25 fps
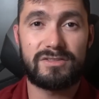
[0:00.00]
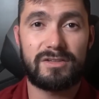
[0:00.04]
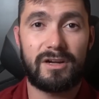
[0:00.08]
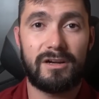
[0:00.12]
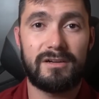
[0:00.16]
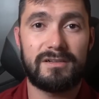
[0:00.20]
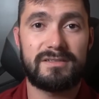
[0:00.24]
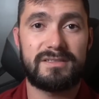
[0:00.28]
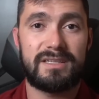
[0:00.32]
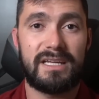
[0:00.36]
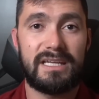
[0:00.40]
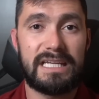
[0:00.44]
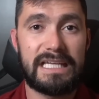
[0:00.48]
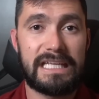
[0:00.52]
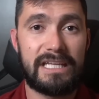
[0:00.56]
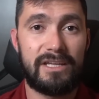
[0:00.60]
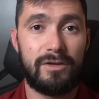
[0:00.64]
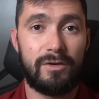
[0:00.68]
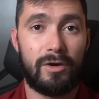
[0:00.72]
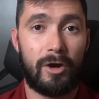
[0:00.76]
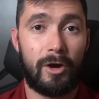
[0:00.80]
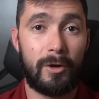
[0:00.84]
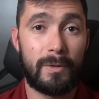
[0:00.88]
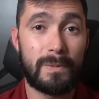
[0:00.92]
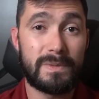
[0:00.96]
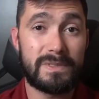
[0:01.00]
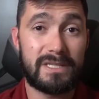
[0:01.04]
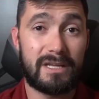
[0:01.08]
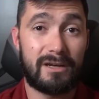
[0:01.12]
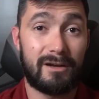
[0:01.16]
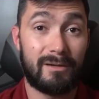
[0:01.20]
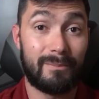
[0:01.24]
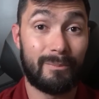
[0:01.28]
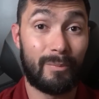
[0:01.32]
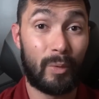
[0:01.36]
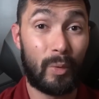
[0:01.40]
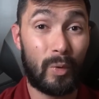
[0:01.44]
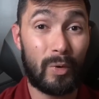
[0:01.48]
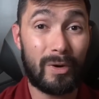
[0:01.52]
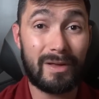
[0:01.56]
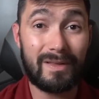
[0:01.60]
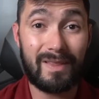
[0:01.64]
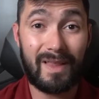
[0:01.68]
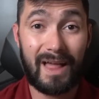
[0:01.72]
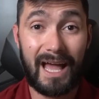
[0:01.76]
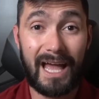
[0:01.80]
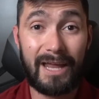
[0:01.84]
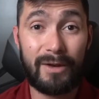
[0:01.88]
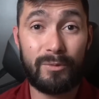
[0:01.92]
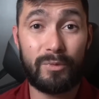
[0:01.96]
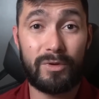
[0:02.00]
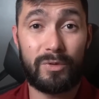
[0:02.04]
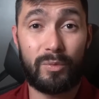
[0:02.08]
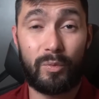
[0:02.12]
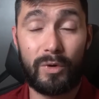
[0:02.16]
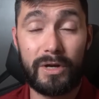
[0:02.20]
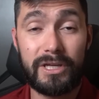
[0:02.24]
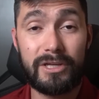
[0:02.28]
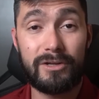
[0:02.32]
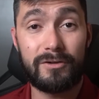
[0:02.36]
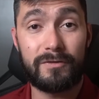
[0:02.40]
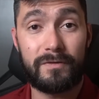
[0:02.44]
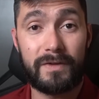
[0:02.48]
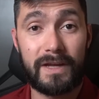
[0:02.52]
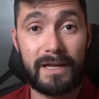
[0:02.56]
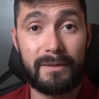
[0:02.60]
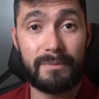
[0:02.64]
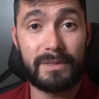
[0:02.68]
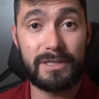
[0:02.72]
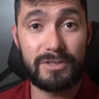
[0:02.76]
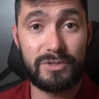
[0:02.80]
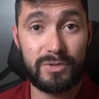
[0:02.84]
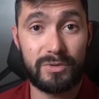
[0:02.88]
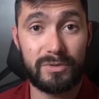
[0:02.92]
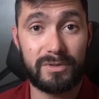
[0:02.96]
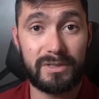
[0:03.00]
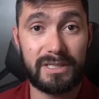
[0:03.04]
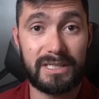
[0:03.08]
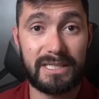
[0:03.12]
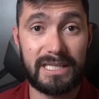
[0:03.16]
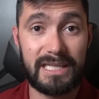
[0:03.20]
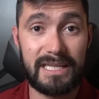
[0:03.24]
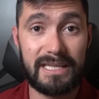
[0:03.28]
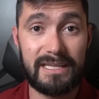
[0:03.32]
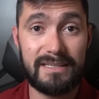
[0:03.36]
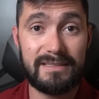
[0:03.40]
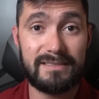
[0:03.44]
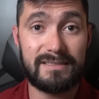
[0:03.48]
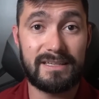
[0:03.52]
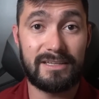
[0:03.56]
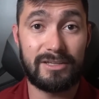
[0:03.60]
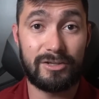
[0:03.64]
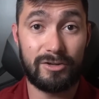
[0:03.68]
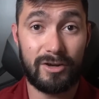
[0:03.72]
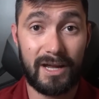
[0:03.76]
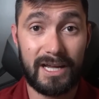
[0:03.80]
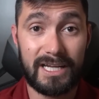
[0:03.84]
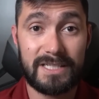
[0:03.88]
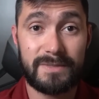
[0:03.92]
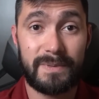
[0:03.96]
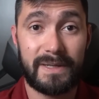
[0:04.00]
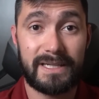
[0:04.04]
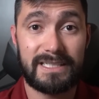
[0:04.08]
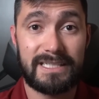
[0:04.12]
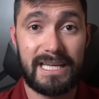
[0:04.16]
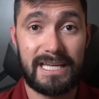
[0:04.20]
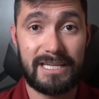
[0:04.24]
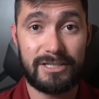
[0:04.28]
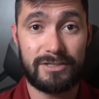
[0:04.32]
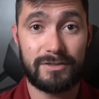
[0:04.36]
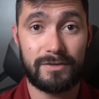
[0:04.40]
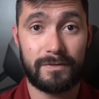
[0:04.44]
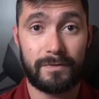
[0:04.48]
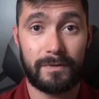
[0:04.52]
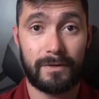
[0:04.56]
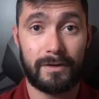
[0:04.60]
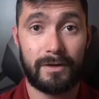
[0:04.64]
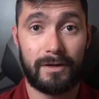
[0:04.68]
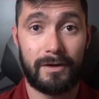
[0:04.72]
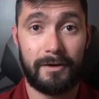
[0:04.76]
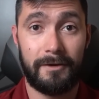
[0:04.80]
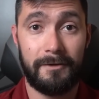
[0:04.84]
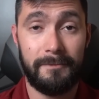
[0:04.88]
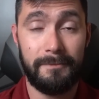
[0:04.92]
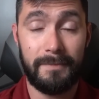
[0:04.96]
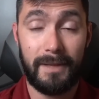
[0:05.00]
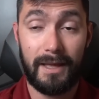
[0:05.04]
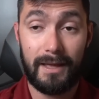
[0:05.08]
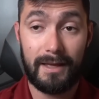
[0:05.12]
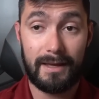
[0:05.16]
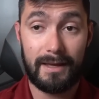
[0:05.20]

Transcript: starts sending you homes that are more aligned with what your family truly needs and your expectations for a home.